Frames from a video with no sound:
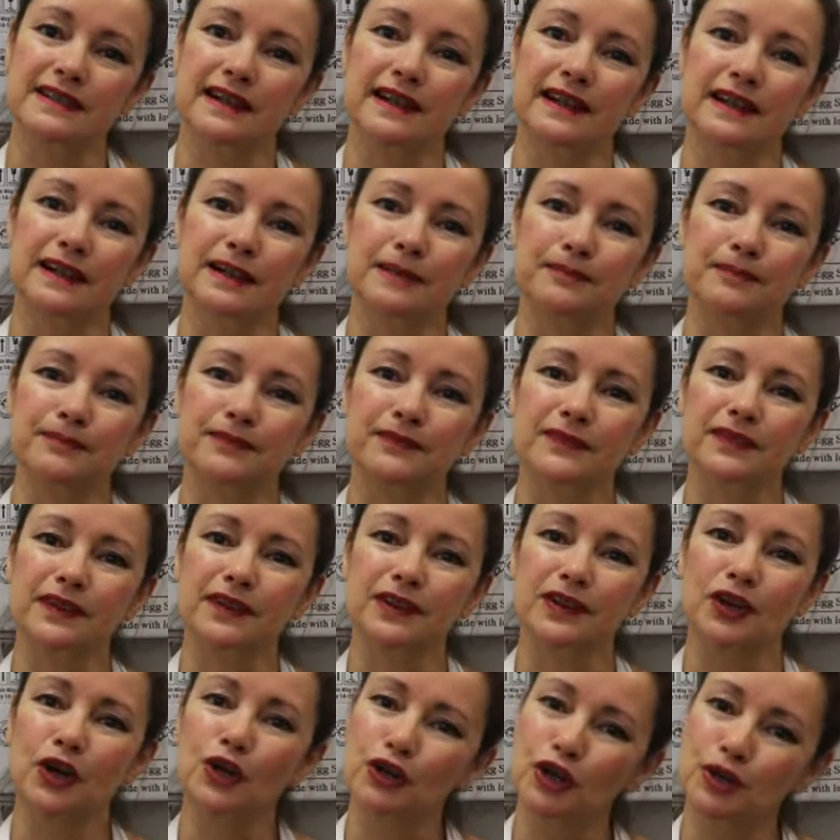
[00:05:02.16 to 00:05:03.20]
um,
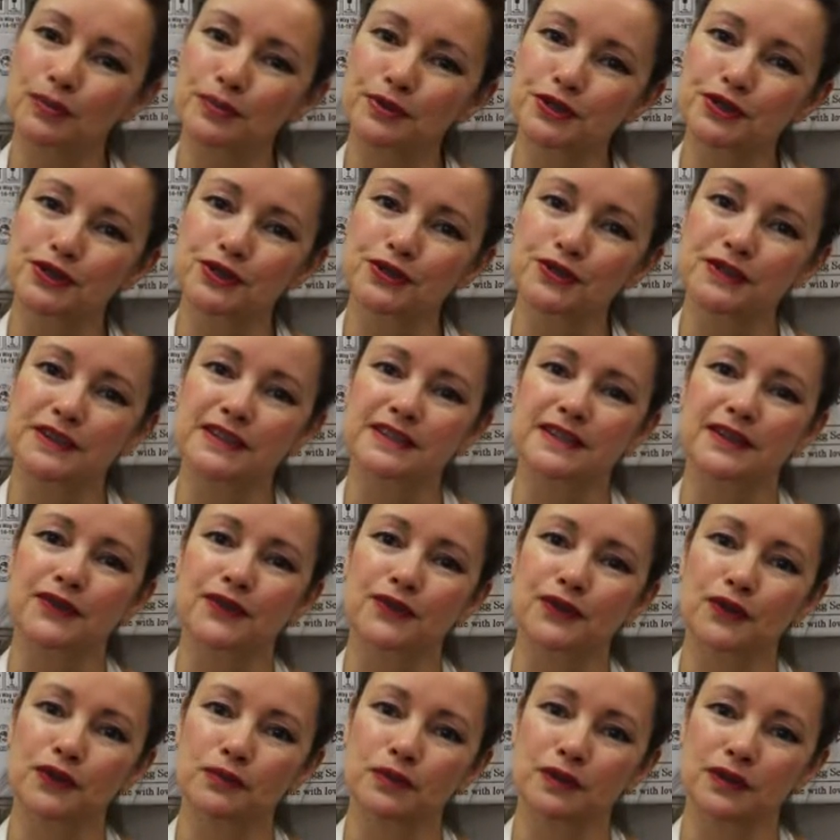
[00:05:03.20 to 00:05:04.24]
cocoa producers in
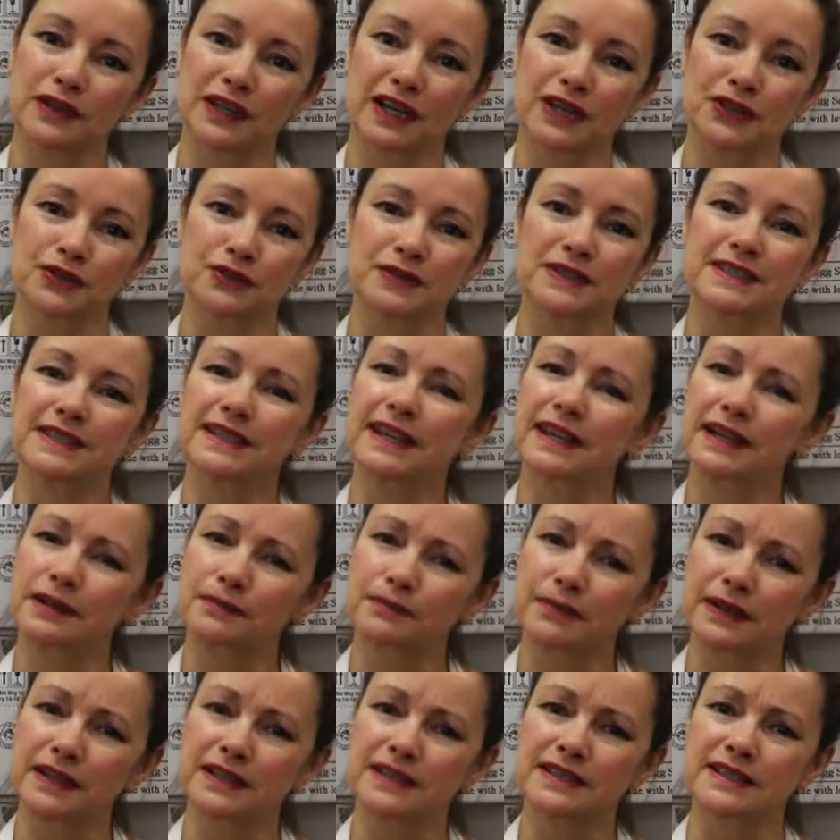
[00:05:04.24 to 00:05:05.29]
third world countries get a
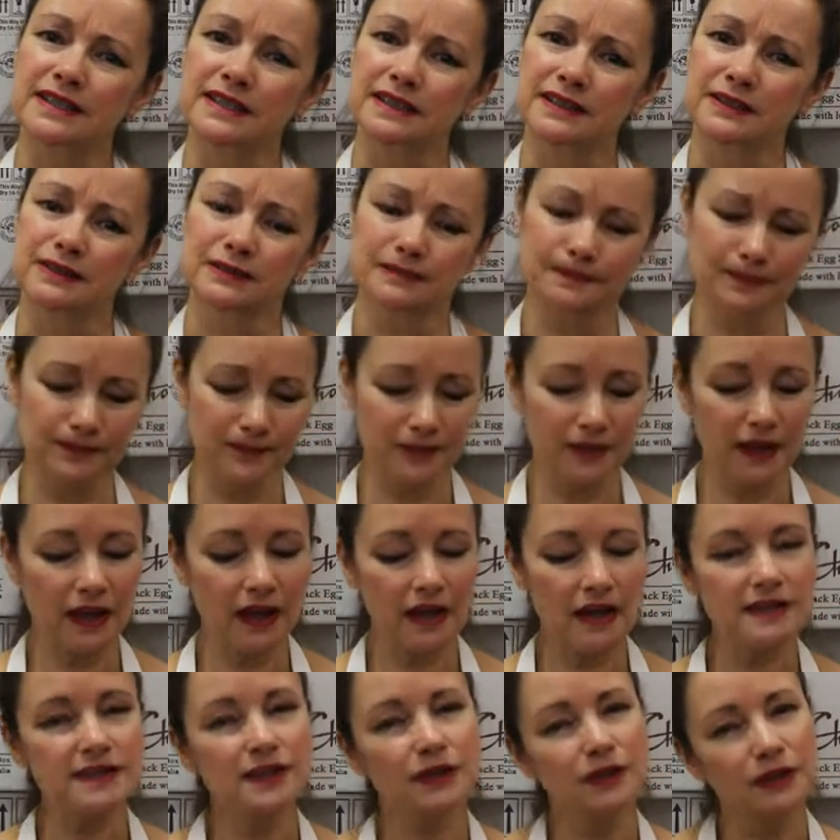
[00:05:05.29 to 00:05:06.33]
better deal.
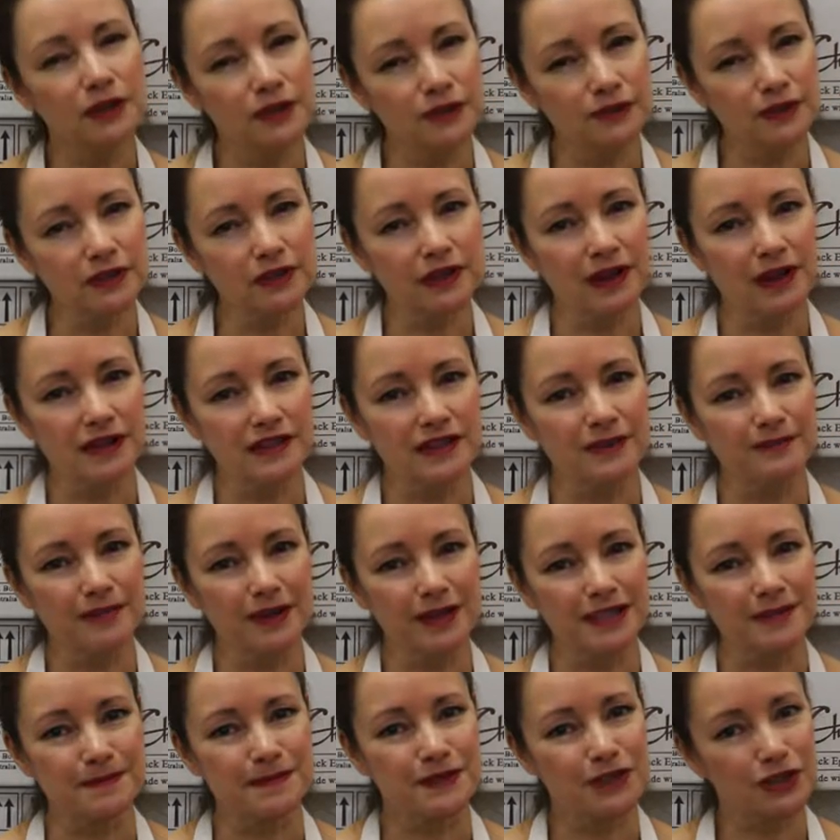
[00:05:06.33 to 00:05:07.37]
So if you'd like to buy
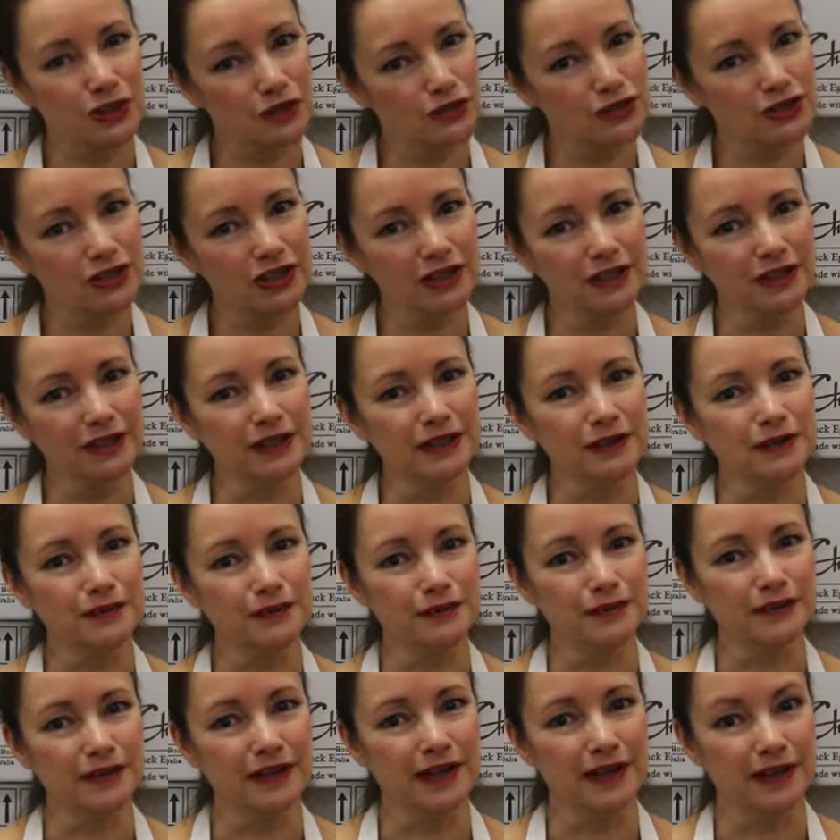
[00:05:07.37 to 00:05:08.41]
some socially
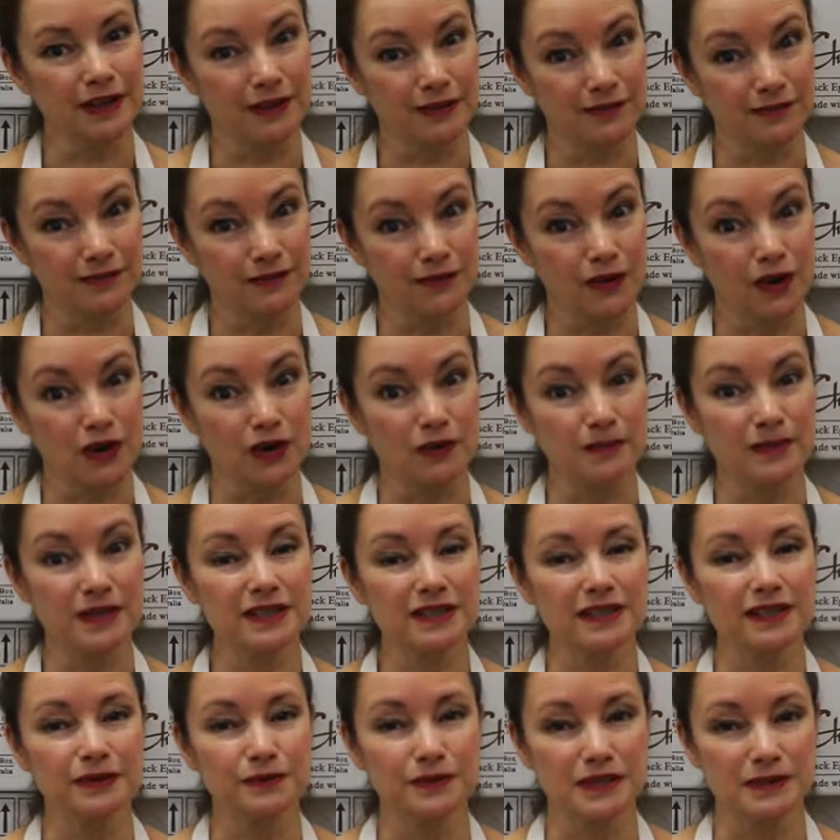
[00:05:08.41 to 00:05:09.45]
and
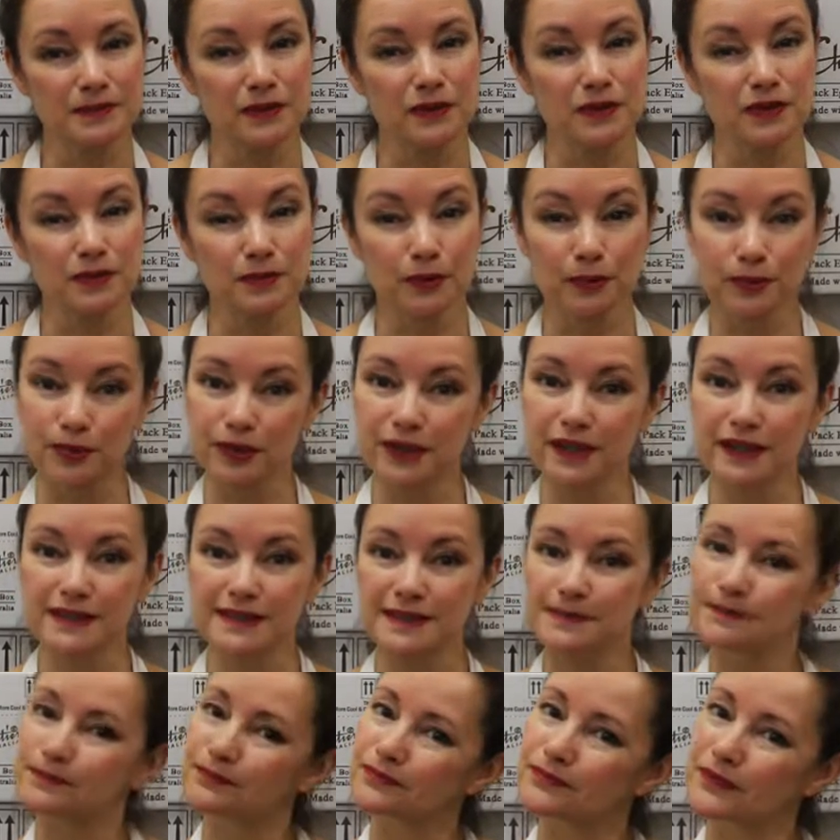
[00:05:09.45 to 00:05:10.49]
environmentally responsible
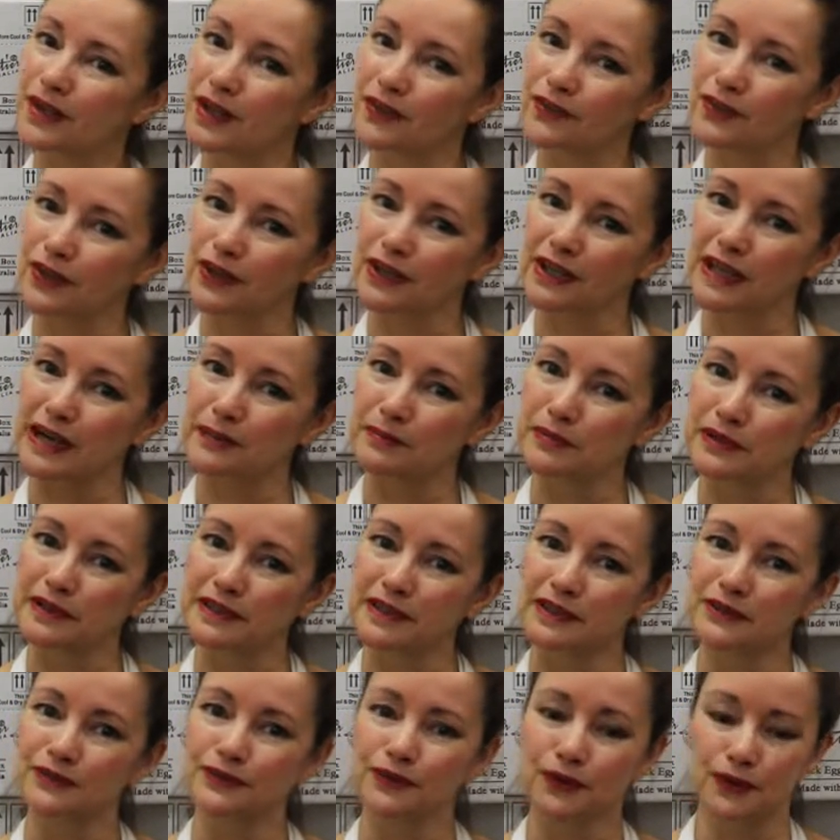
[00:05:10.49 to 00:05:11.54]
products, I've got a couple
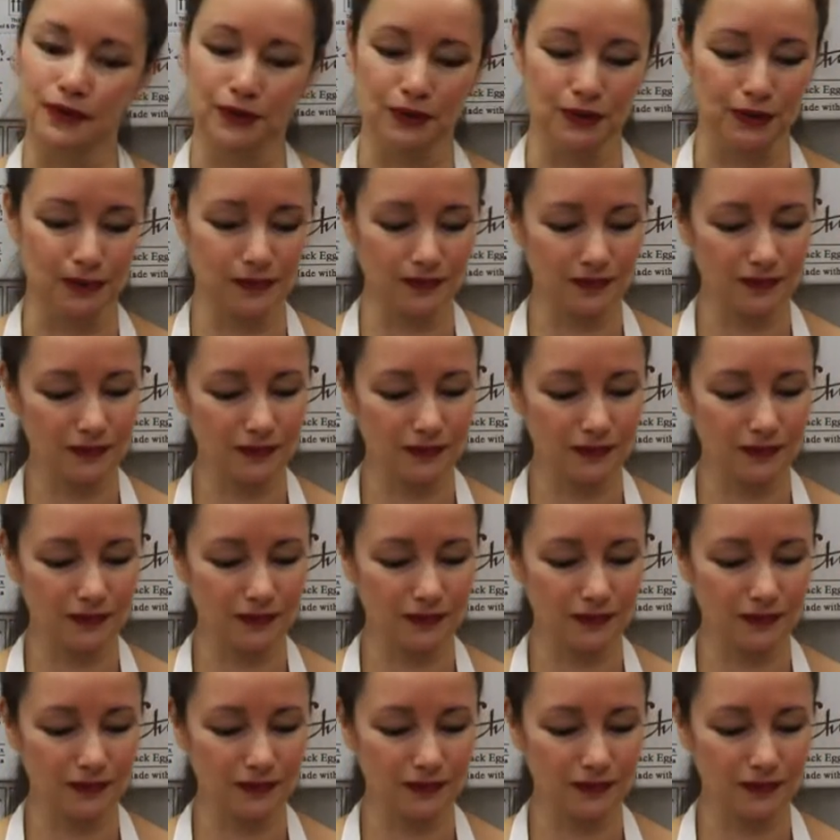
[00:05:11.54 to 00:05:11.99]
here for you.